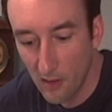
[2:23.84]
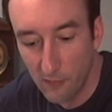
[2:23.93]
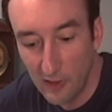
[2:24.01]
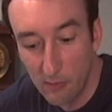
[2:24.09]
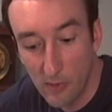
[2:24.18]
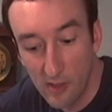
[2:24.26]

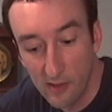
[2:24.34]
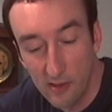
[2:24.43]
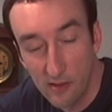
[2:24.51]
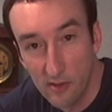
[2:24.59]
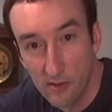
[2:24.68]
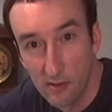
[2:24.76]
Flea
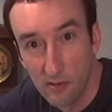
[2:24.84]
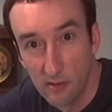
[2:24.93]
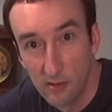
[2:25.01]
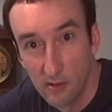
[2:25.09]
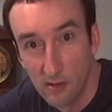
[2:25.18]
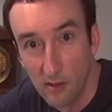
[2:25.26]
markets.
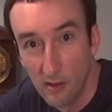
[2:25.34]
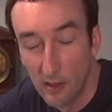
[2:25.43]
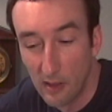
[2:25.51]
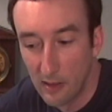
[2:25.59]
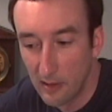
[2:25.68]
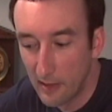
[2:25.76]

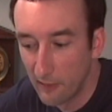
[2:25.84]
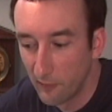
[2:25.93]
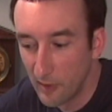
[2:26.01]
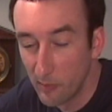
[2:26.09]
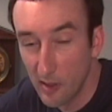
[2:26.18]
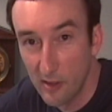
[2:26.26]
A lot of
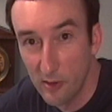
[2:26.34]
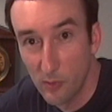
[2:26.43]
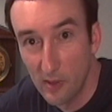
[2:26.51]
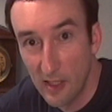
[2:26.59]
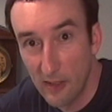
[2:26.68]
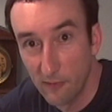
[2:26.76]
flea markets
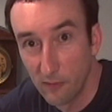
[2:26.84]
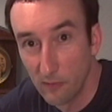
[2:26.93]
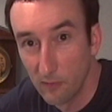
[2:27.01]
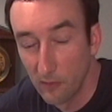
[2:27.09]
will have